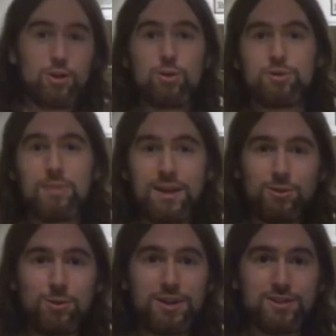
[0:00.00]
gold
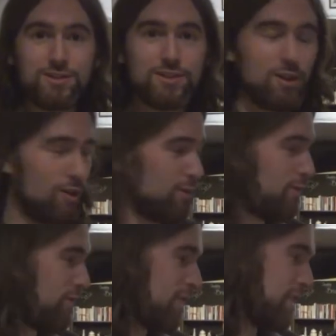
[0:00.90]
medal winners
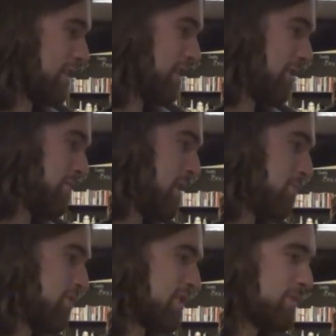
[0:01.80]
of the
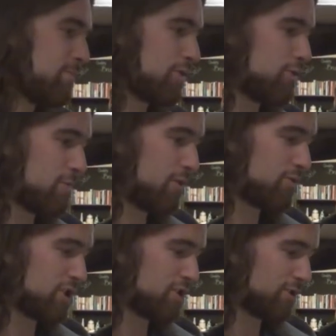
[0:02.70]
Britain in Bloom
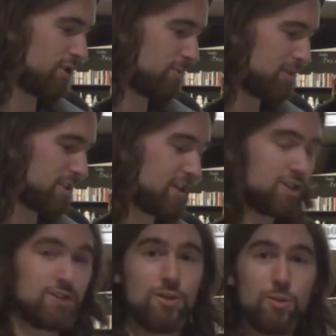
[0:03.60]
regional
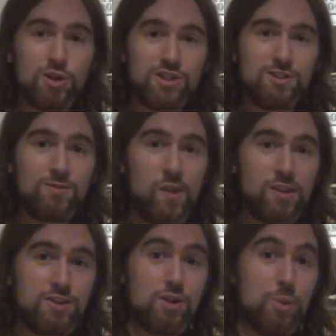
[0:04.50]
competition. Washington
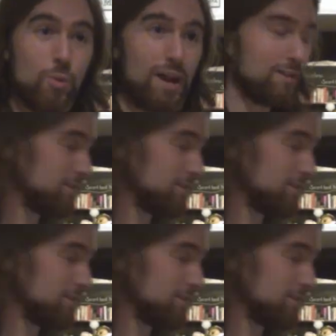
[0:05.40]
Village, well